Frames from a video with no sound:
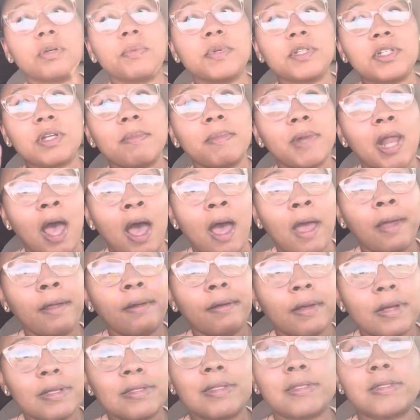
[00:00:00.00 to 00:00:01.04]
which I'm not,
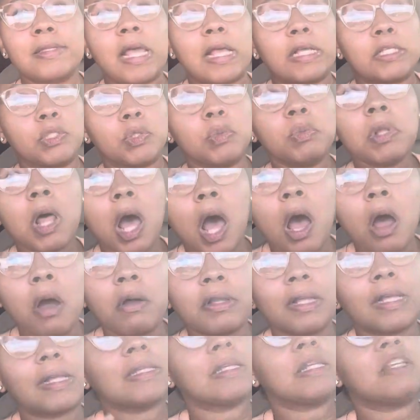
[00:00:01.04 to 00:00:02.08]
because it takes too
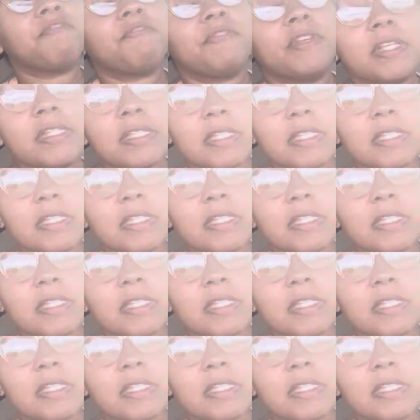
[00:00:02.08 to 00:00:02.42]
long, that defeats